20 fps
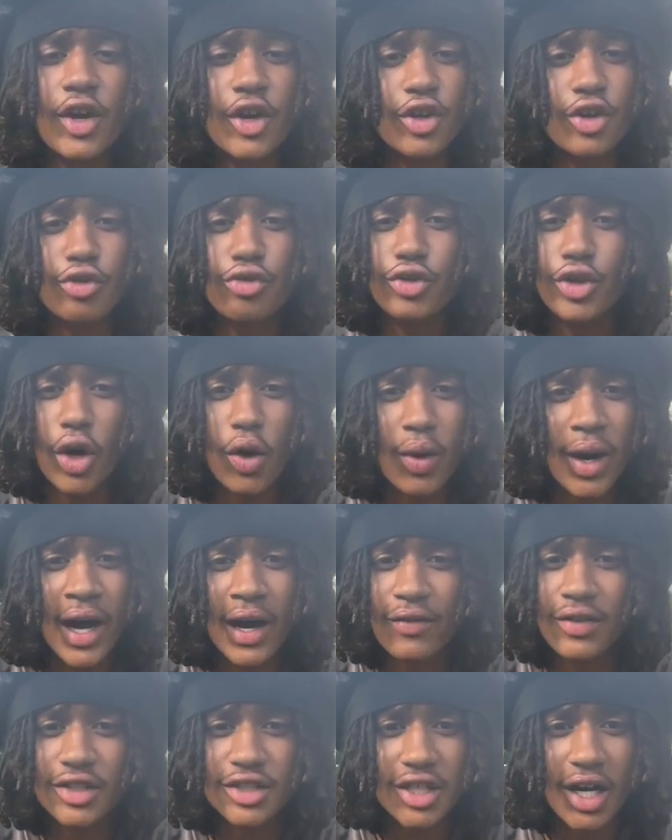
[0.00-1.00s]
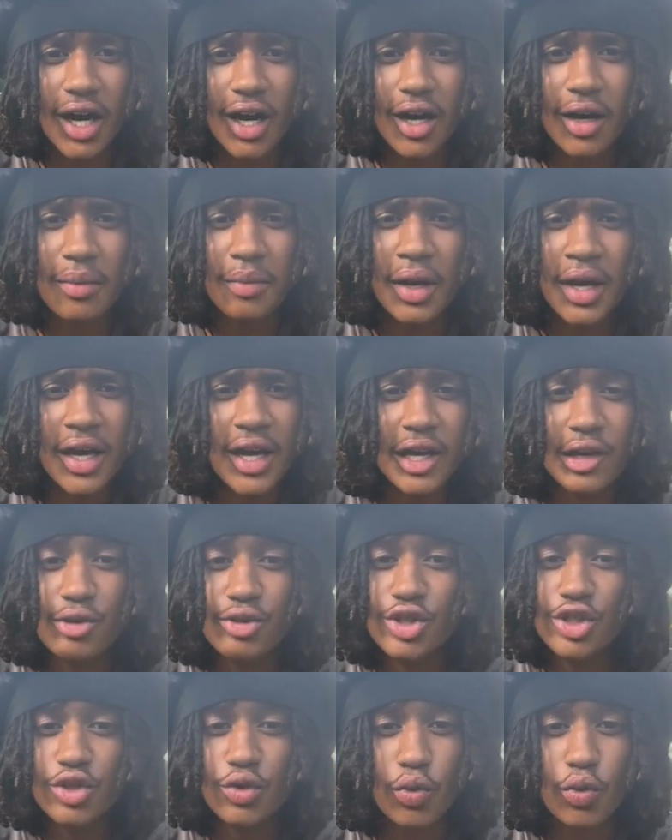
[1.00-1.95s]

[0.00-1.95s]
you don't have a job and you just